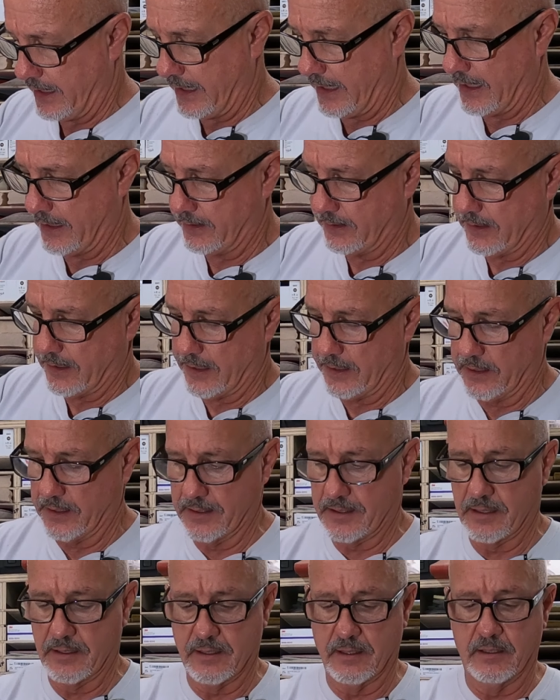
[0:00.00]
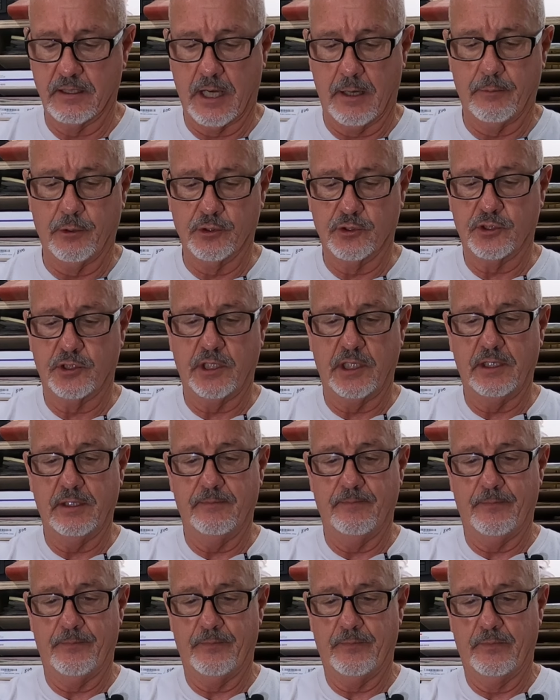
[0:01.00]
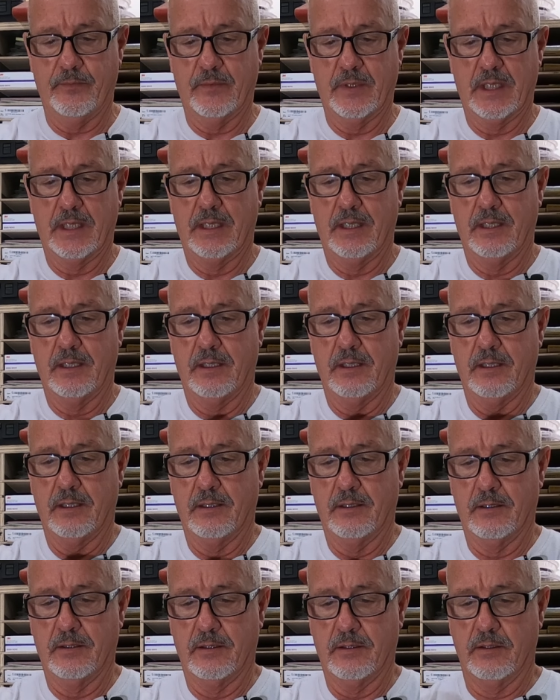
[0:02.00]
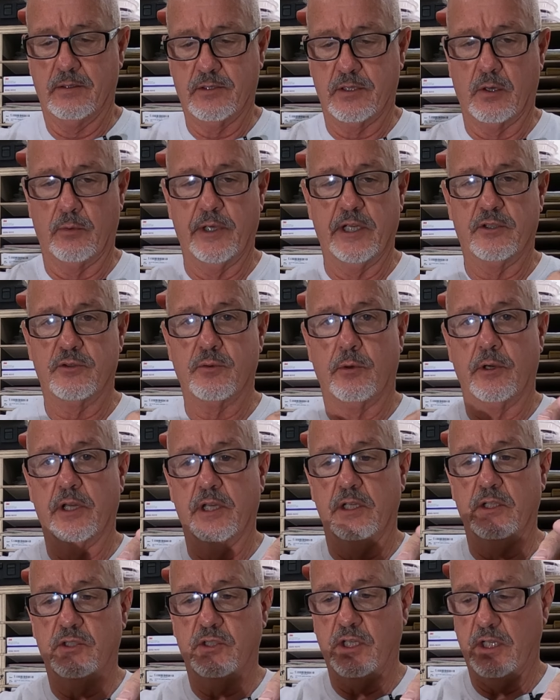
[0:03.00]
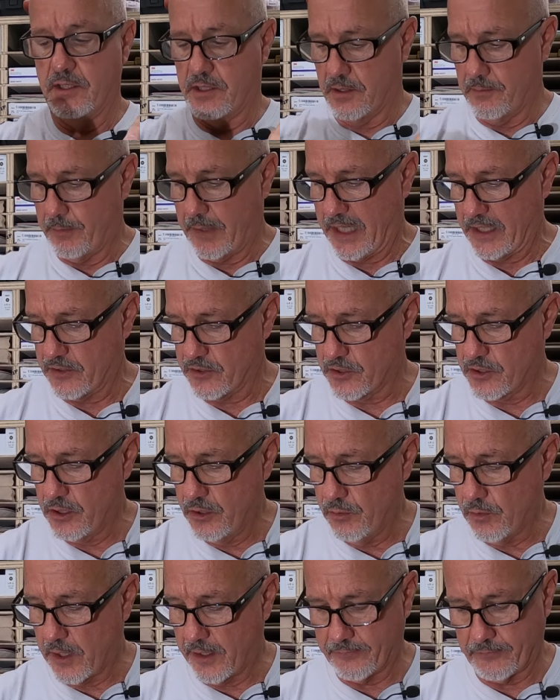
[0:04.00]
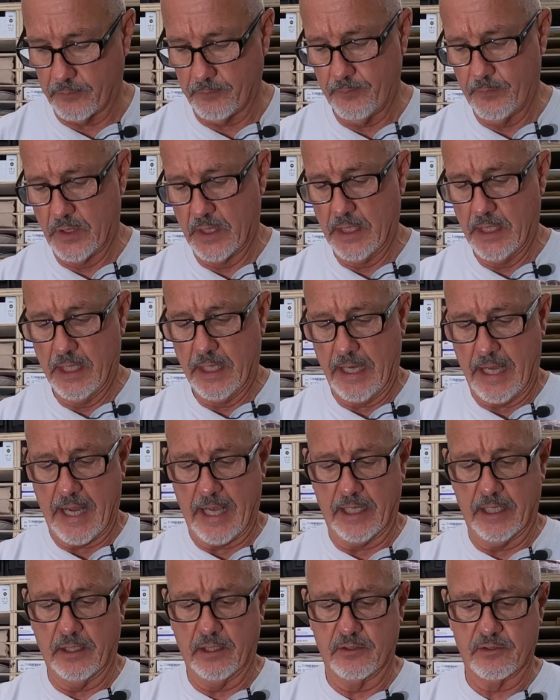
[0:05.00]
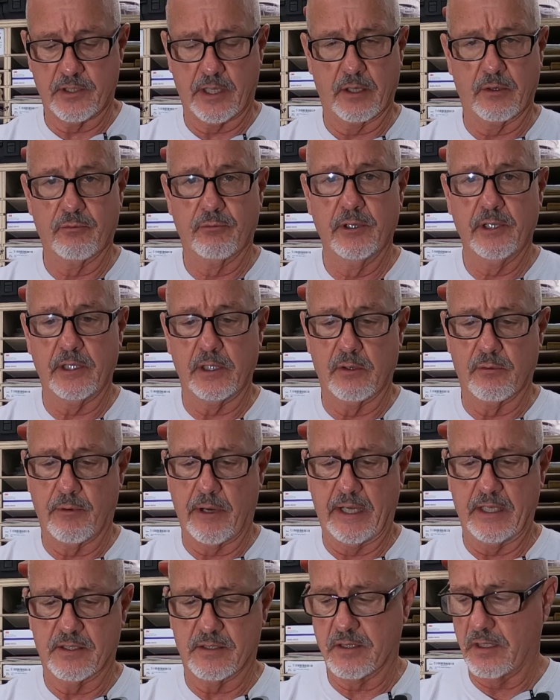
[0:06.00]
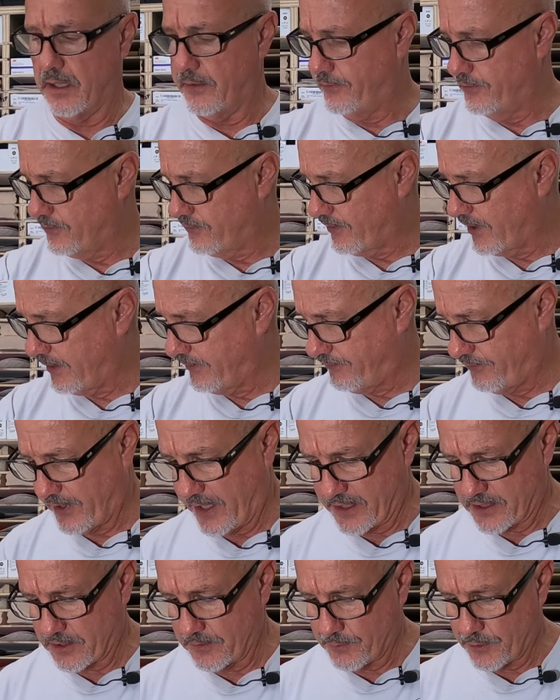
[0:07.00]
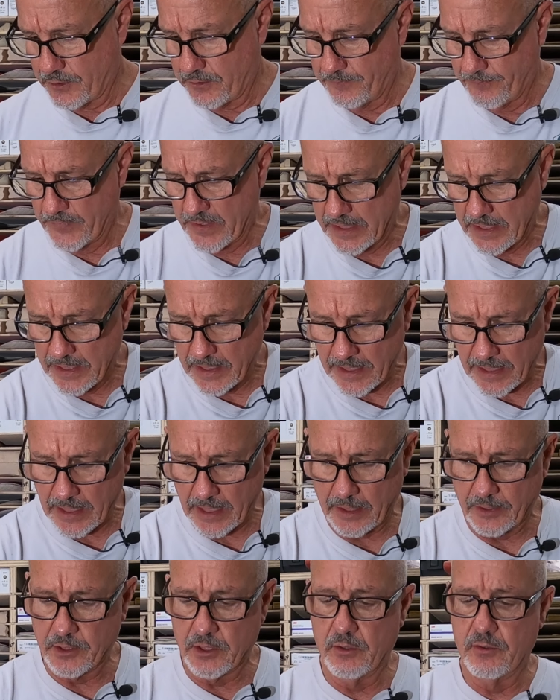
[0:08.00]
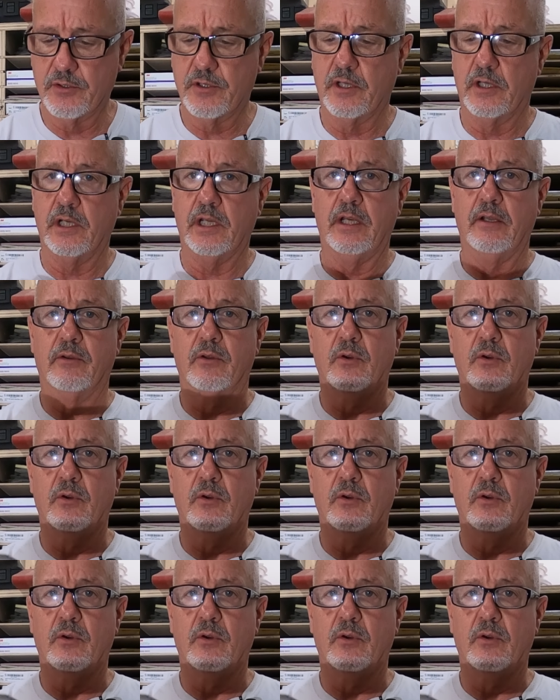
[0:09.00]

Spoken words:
and this is a double sheet. So each one of these sheets, it makes 2 of them, and it is like really great stuff. It's very flexible, and I'll use it